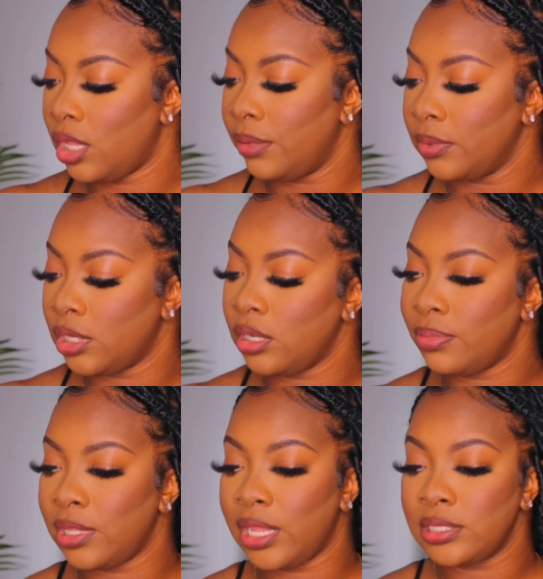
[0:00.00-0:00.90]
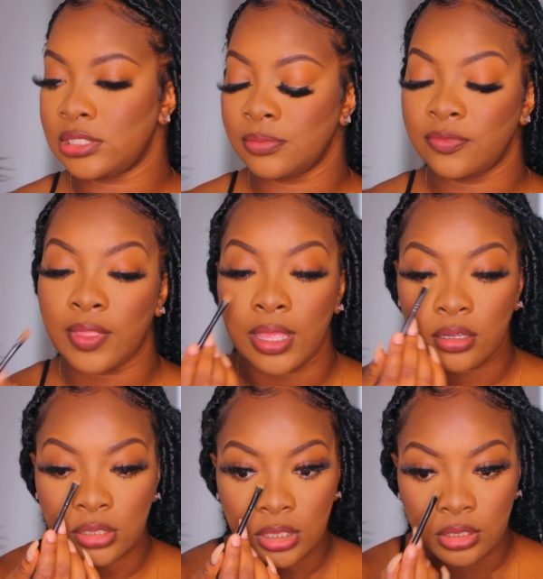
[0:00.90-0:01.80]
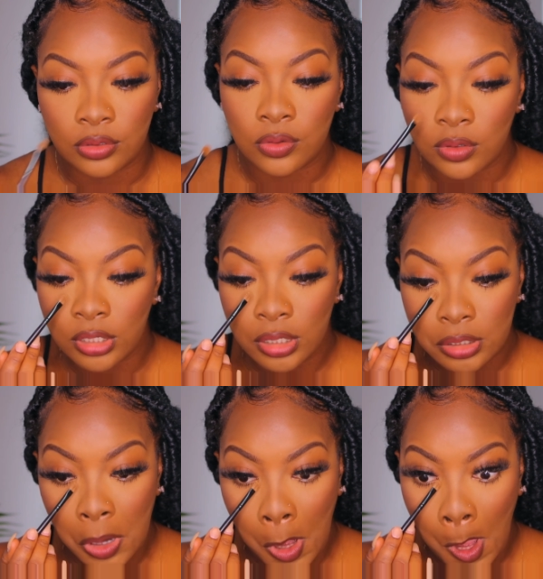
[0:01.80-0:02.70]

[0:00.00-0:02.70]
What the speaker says: I'm gonna apply some of that on the inner corner